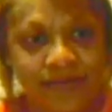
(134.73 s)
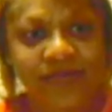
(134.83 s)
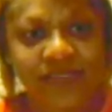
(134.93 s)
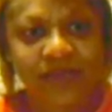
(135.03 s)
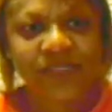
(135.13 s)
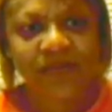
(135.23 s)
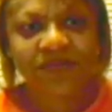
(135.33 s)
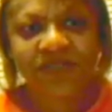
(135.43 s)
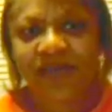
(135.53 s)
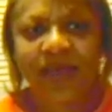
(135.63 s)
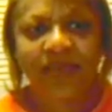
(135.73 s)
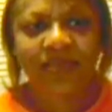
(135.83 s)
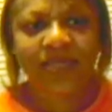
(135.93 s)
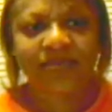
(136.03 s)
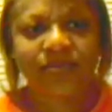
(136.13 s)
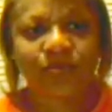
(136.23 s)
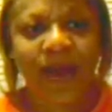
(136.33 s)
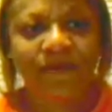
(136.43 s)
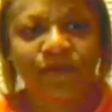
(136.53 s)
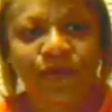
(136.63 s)
sometimes take this
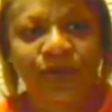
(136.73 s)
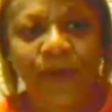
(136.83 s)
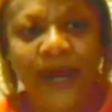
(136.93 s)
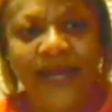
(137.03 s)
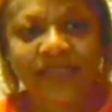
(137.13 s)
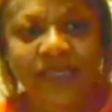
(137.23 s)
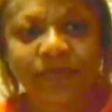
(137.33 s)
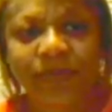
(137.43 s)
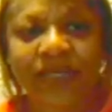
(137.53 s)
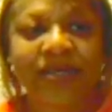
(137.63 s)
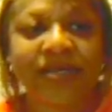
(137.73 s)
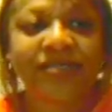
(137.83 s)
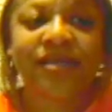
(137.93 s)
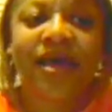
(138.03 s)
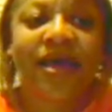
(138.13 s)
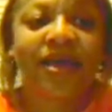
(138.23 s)
right for granted because